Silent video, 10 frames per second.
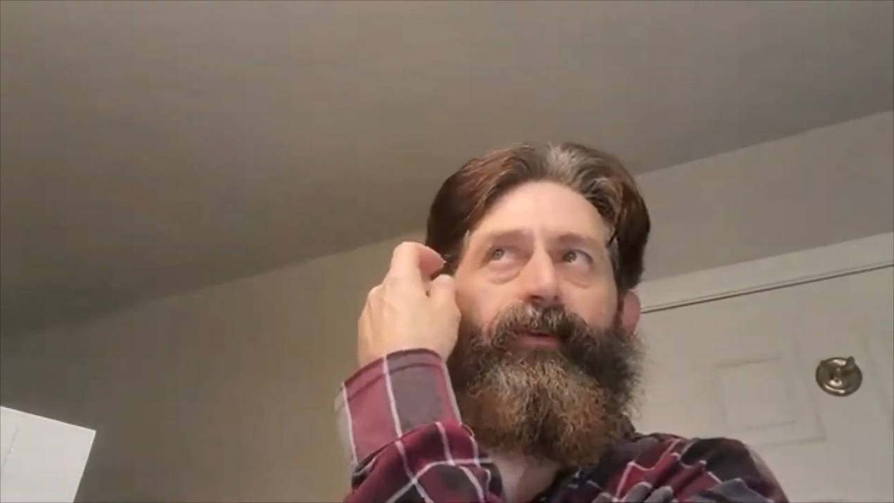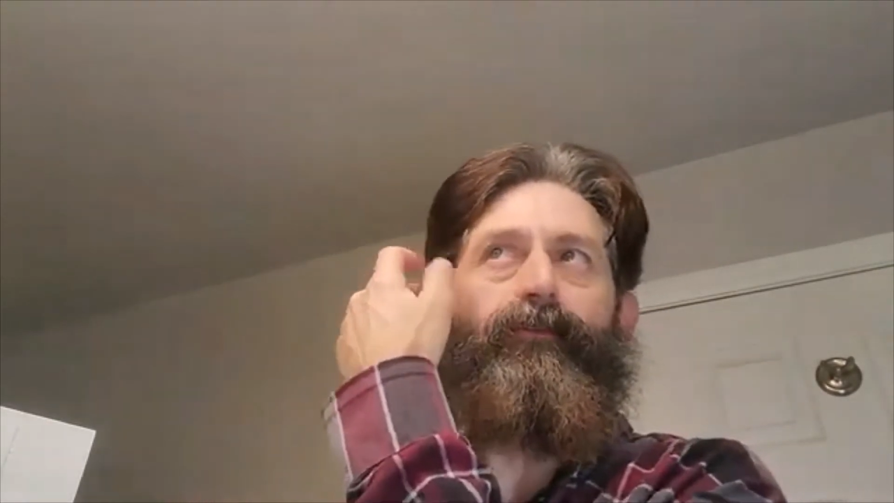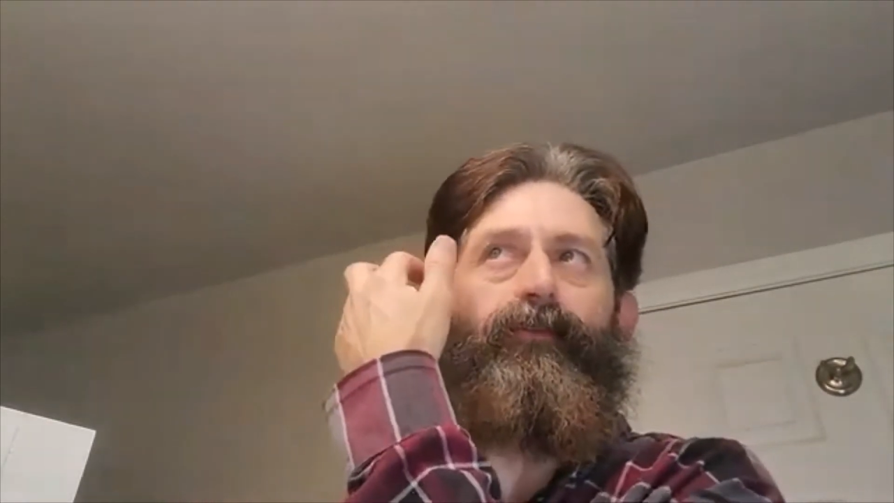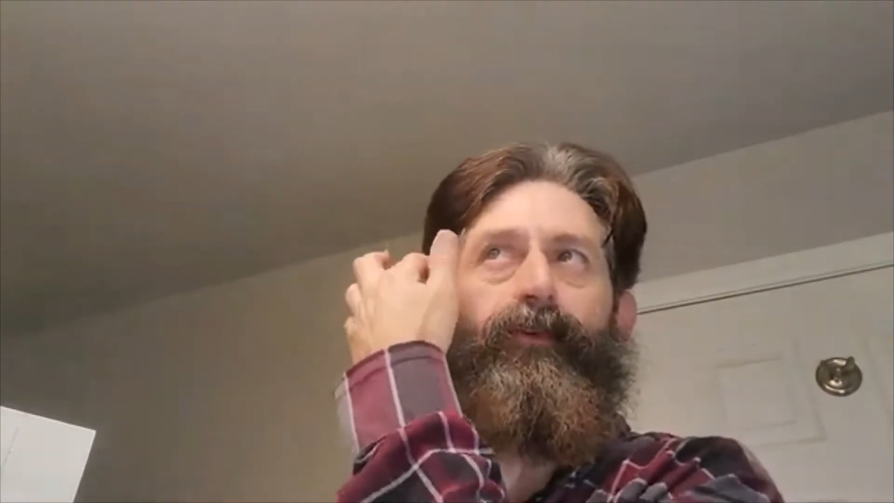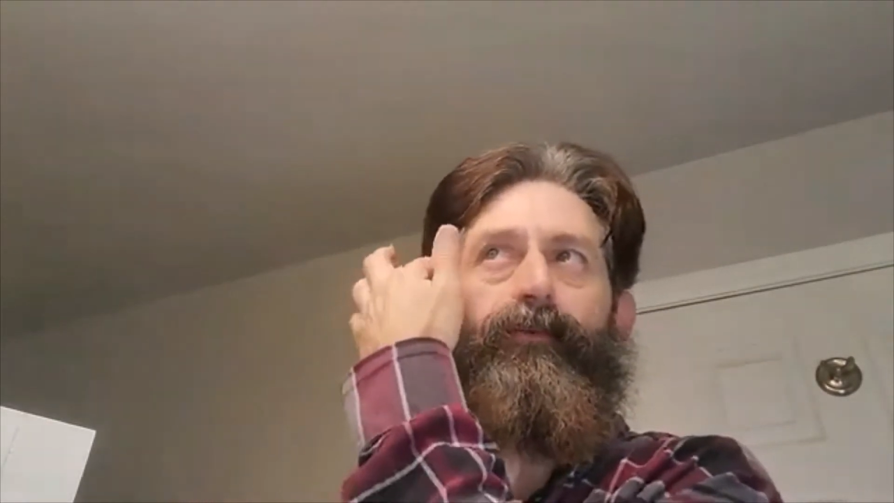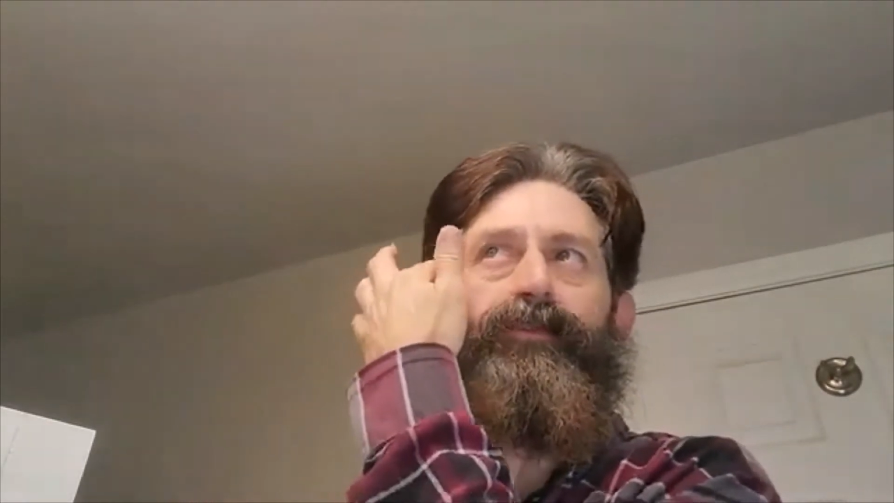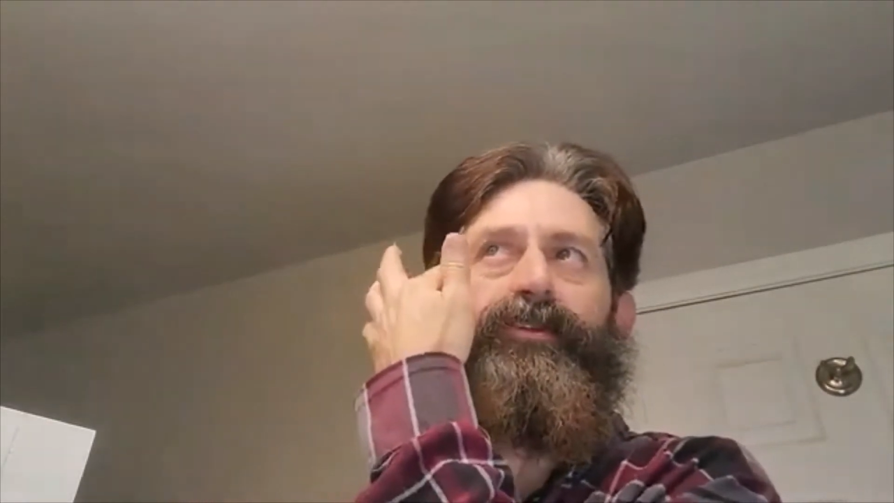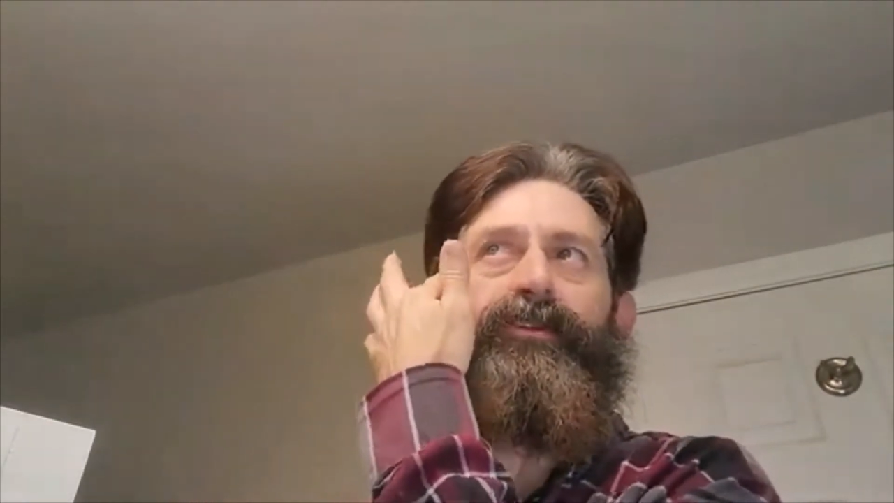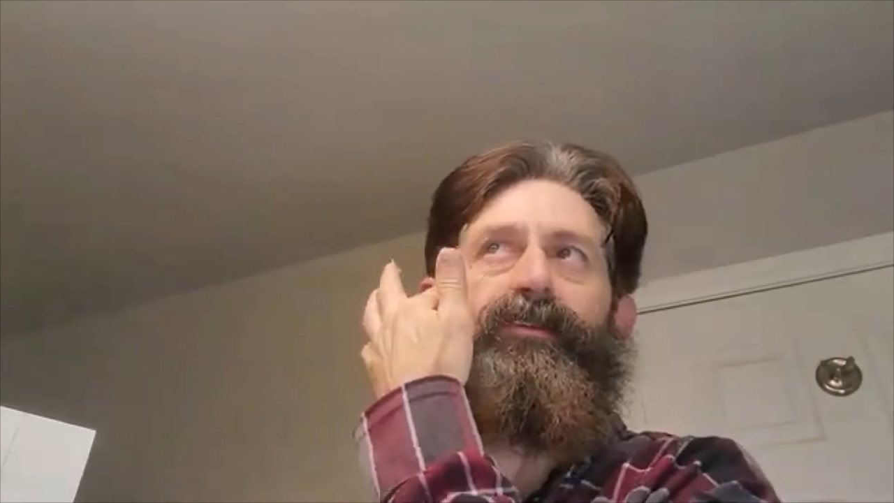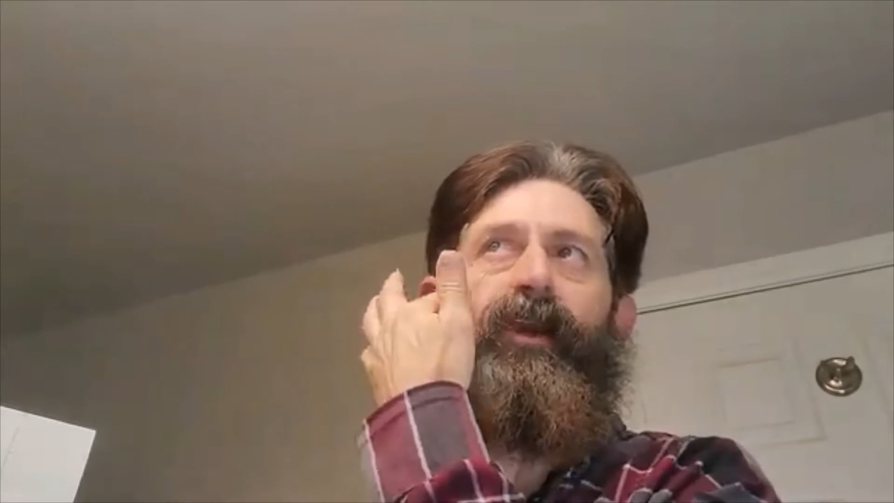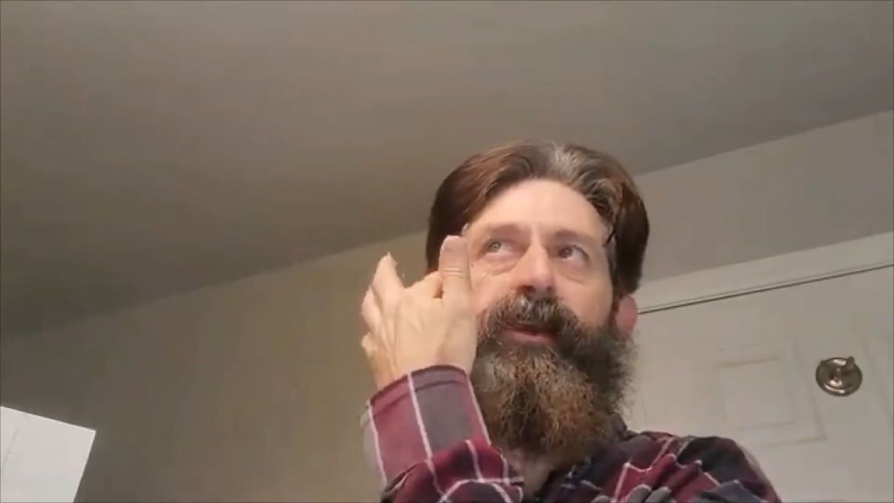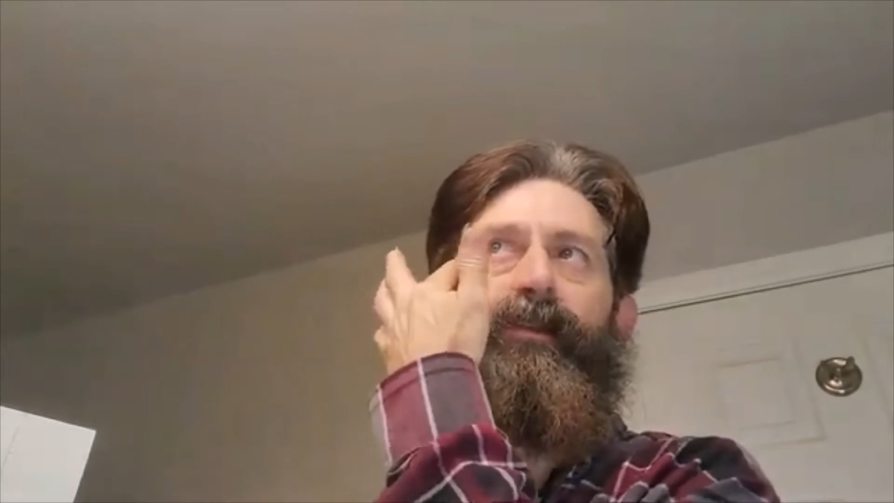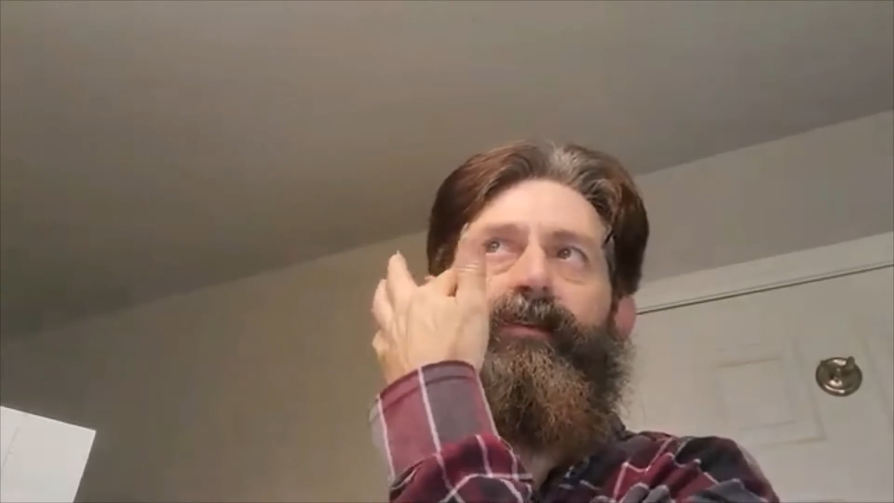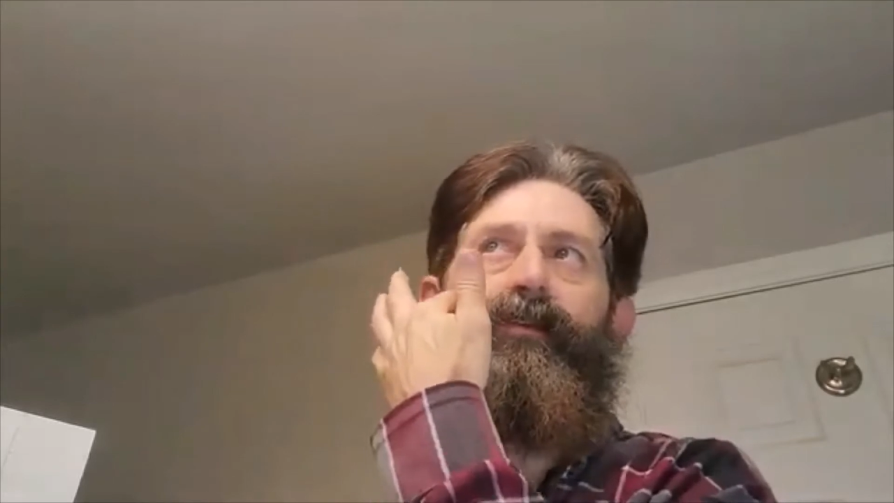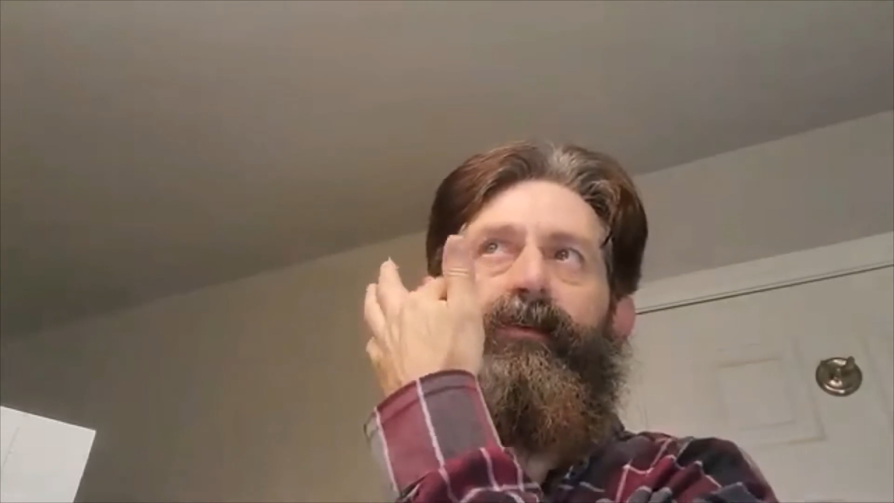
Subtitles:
you do stain